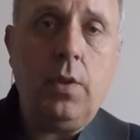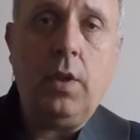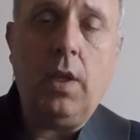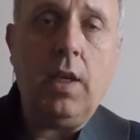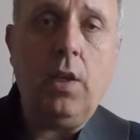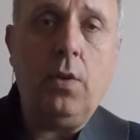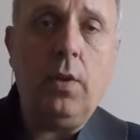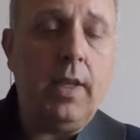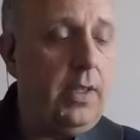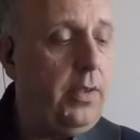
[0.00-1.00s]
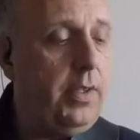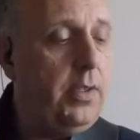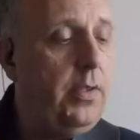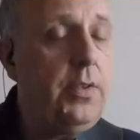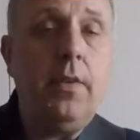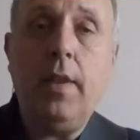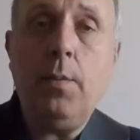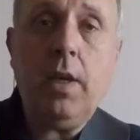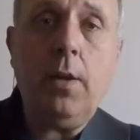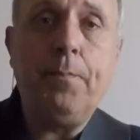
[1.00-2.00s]
can get your old hang on it. So there
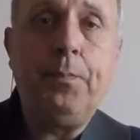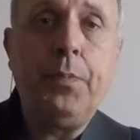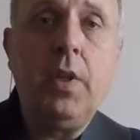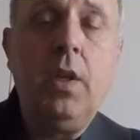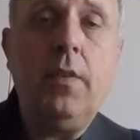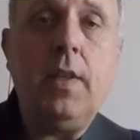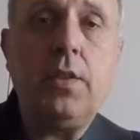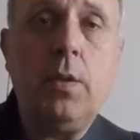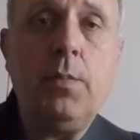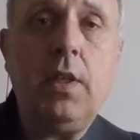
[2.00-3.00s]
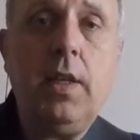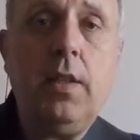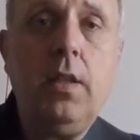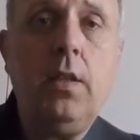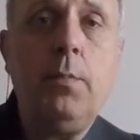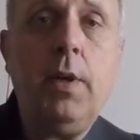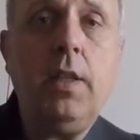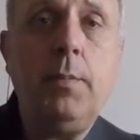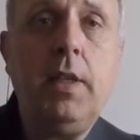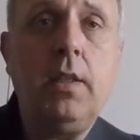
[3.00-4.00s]
we go, that's Come Together by
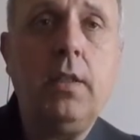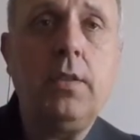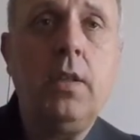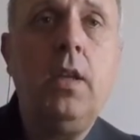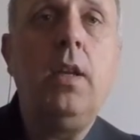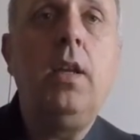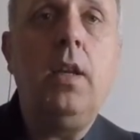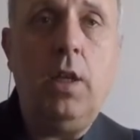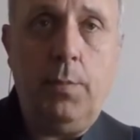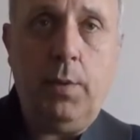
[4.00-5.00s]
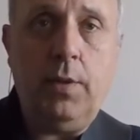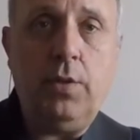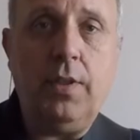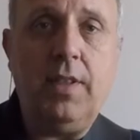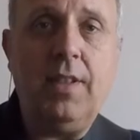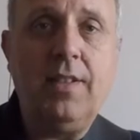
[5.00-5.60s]
the Beatles. I hope you enjoyed that.